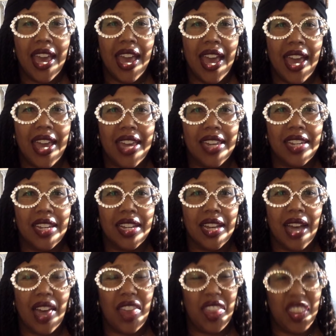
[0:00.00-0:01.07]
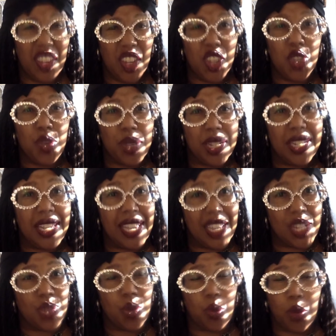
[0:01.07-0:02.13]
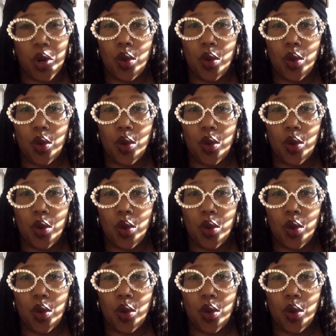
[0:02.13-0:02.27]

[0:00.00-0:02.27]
and I think you can guess what we're